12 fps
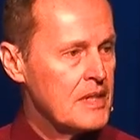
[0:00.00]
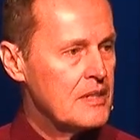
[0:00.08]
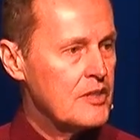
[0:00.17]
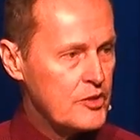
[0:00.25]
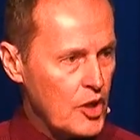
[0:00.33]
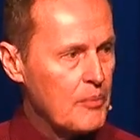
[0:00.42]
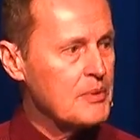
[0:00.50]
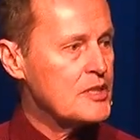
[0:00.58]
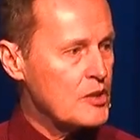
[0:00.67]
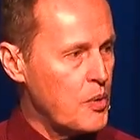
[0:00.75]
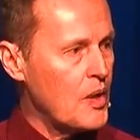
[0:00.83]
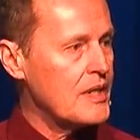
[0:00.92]
determines
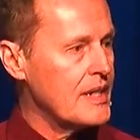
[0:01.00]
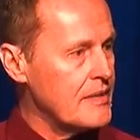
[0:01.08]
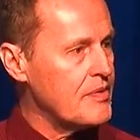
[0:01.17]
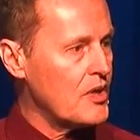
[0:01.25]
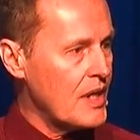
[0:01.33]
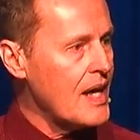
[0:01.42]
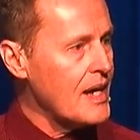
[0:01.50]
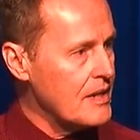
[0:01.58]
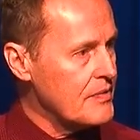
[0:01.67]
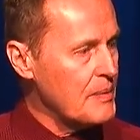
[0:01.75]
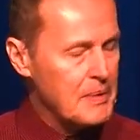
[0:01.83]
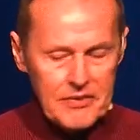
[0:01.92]
the quality of our
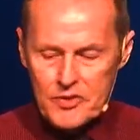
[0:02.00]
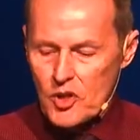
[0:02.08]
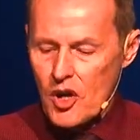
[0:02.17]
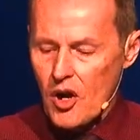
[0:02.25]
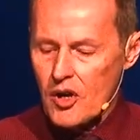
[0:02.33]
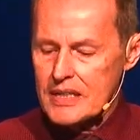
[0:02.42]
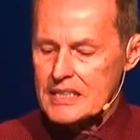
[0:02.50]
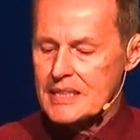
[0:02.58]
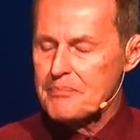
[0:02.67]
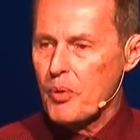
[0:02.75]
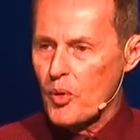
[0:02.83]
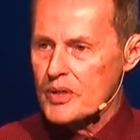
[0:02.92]
life. I mean, if your heart is
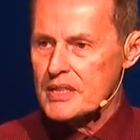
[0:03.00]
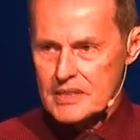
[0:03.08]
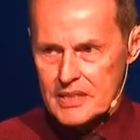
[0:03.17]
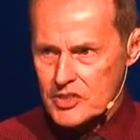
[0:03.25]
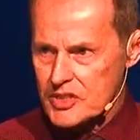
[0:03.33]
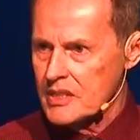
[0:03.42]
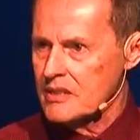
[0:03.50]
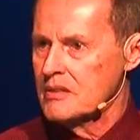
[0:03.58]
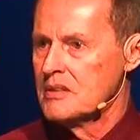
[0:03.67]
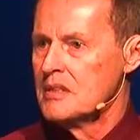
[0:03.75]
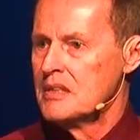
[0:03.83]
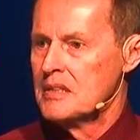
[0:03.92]
in poor condition,
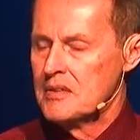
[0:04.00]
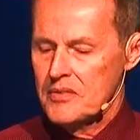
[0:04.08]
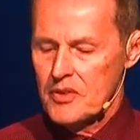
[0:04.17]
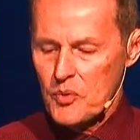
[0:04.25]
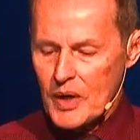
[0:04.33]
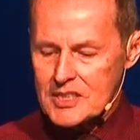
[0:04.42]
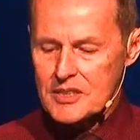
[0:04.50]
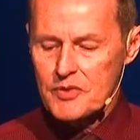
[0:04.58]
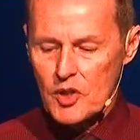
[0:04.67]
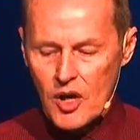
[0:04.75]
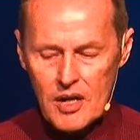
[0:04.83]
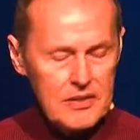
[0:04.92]
the rest of
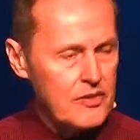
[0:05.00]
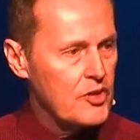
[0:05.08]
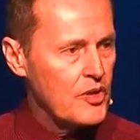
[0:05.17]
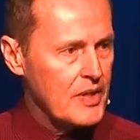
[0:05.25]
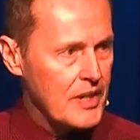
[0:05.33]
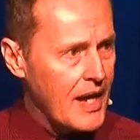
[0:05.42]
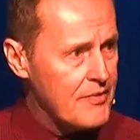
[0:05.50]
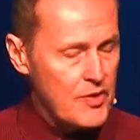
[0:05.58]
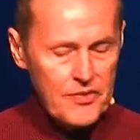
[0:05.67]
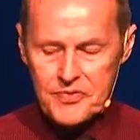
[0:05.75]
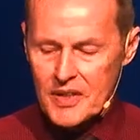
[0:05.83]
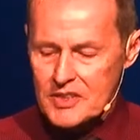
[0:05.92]
your life,
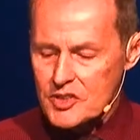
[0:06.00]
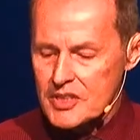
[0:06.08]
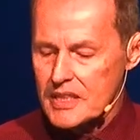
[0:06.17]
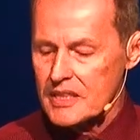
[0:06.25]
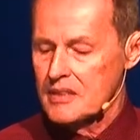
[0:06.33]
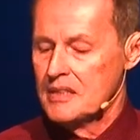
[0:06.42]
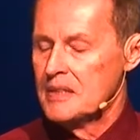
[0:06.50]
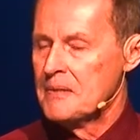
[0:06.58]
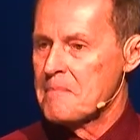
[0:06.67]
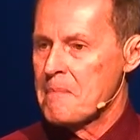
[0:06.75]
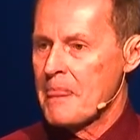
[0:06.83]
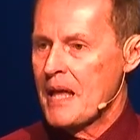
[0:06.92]
your functioning,
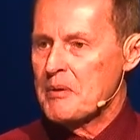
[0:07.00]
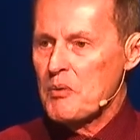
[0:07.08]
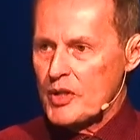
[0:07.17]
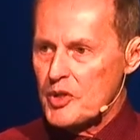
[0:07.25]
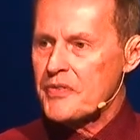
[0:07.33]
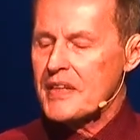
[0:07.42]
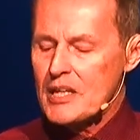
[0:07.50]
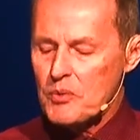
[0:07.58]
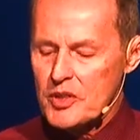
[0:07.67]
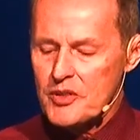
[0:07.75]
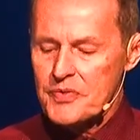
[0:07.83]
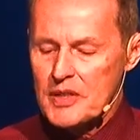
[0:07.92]
I mean, what you think,
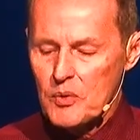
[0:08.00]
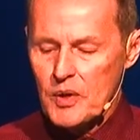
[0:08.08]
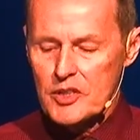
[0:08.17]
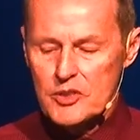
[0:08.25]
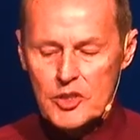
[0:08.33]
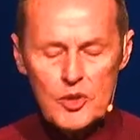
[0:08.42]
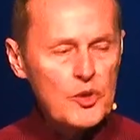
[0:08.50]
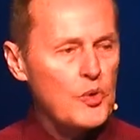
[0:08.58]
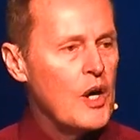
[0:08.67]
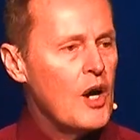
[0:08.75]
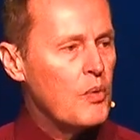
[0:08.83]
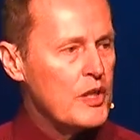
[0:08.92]
what you feel, what you do,
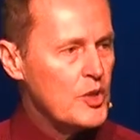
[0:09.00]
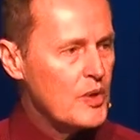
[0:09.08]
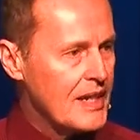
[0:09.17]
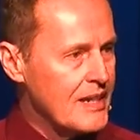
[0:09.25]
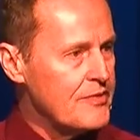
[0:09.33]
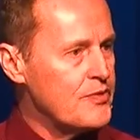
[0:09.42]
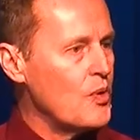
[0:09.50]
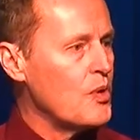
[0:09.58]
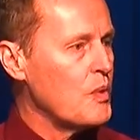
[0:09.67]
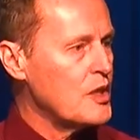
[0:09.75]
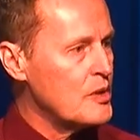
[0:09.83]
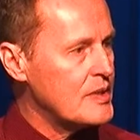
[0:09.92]
what you live for,
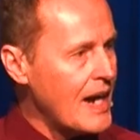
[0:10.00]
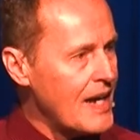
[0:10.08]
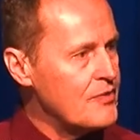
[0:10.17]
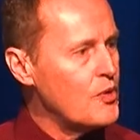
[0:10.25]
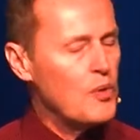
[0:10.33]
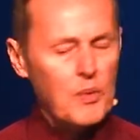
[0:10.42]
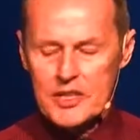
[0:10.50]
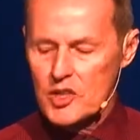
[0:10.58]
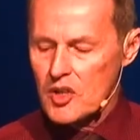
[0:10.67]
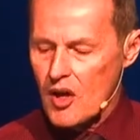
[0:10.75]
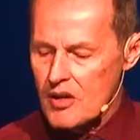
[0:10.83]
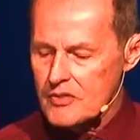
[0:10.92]
what you die for, what you
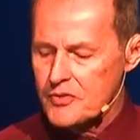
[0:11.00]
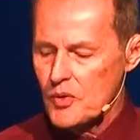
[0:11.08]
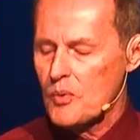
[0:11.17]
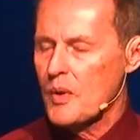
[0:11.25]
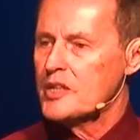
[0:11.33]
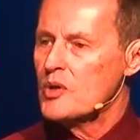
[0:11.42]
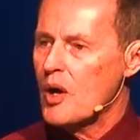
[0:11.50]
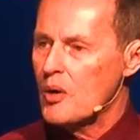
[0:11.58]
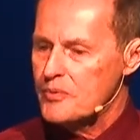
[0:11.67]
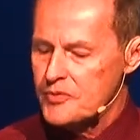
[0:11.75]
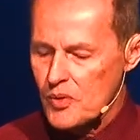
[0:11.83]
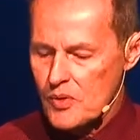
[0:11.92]
long for, what you
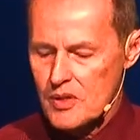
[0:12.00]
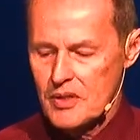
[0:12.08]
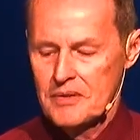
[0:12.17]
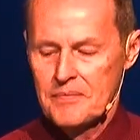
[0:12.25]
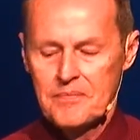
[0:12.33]
hope for.